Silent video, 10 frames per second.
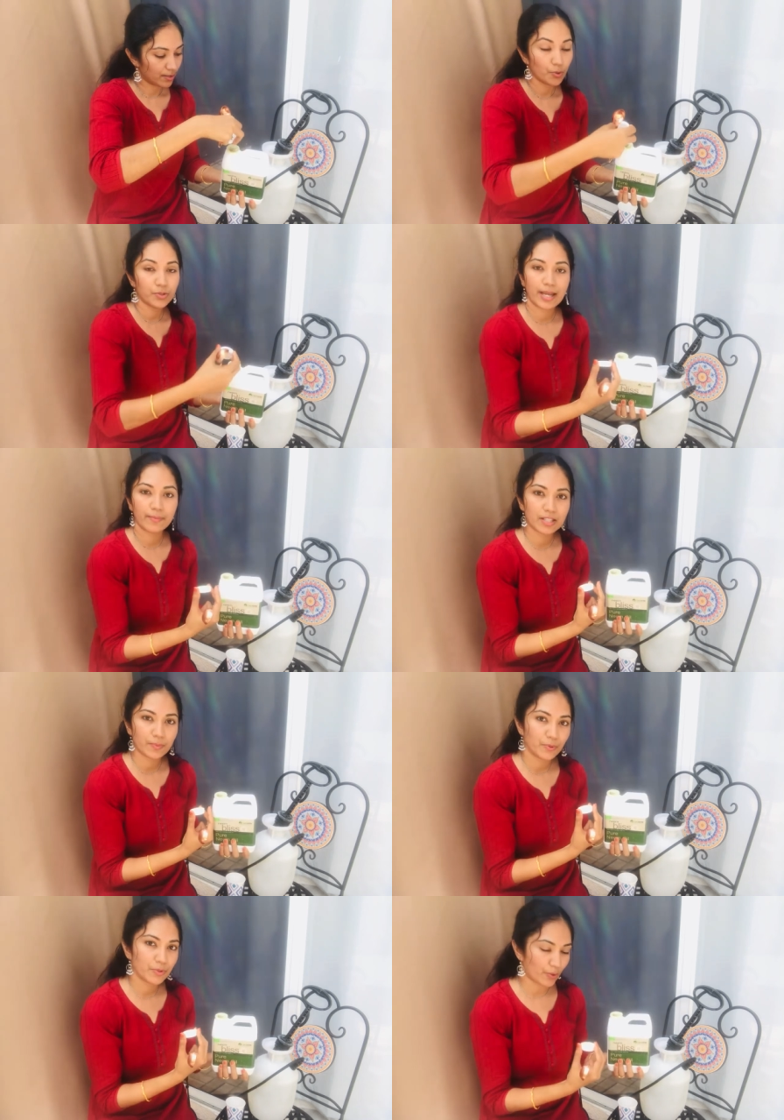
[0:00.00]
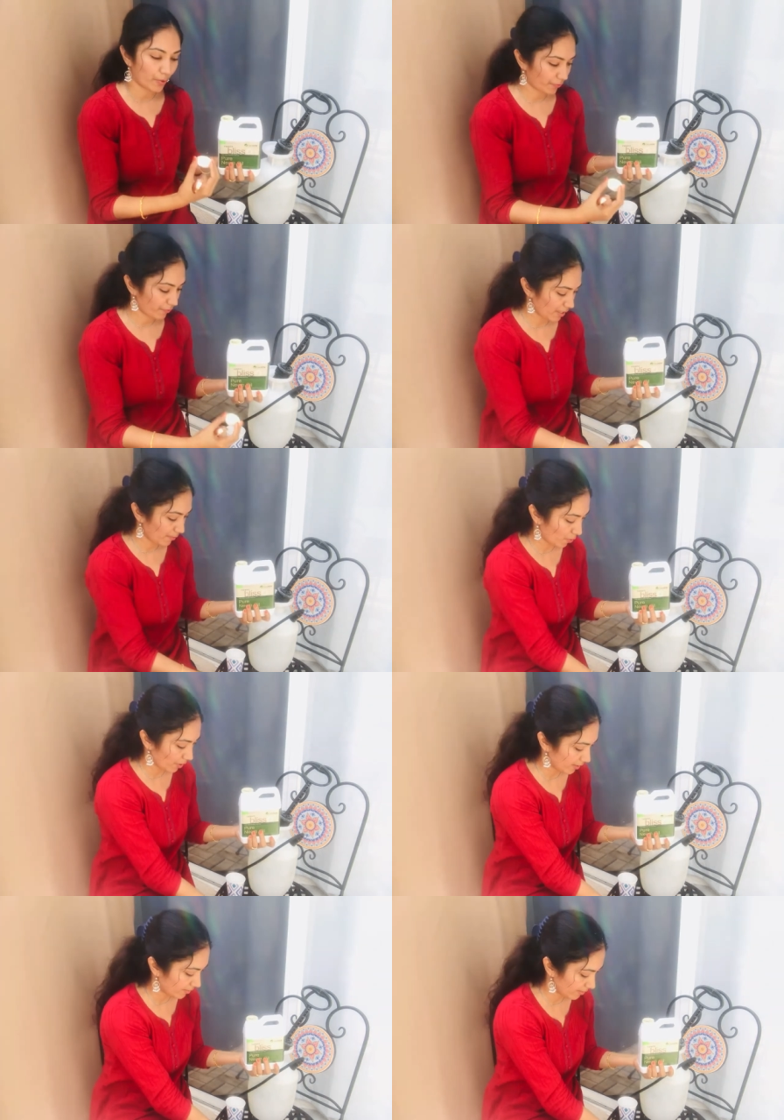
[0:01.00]
2 tablespoons of neem
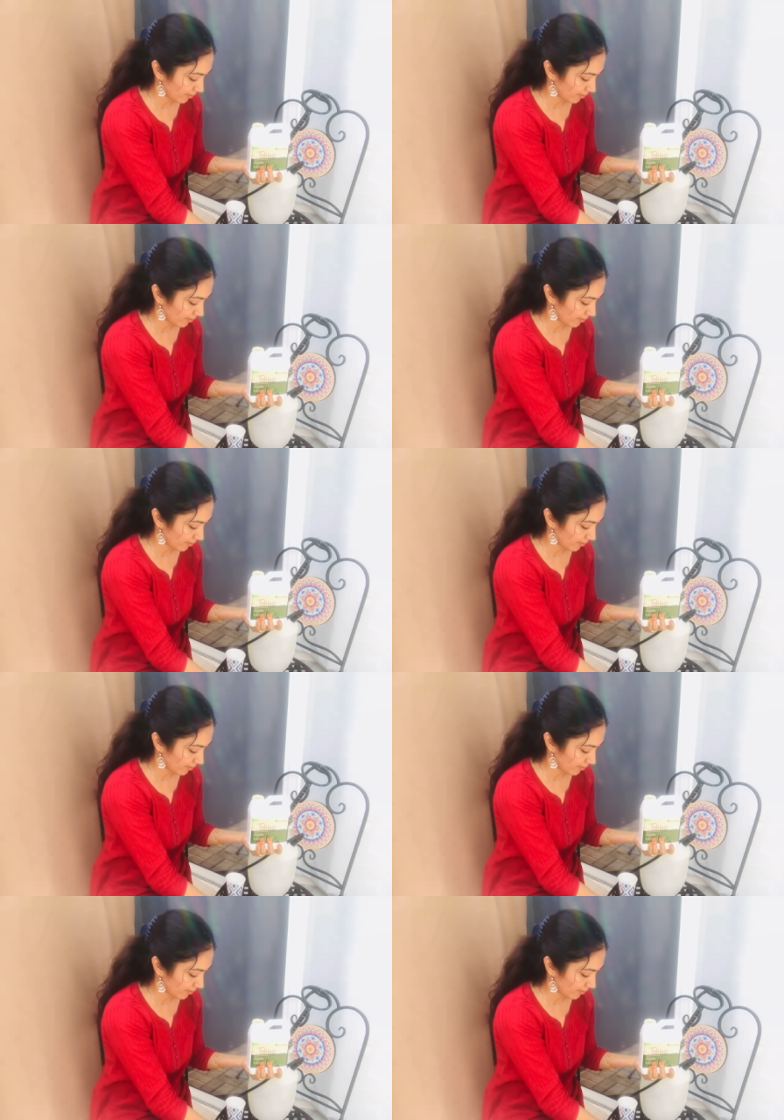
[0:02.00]
oil.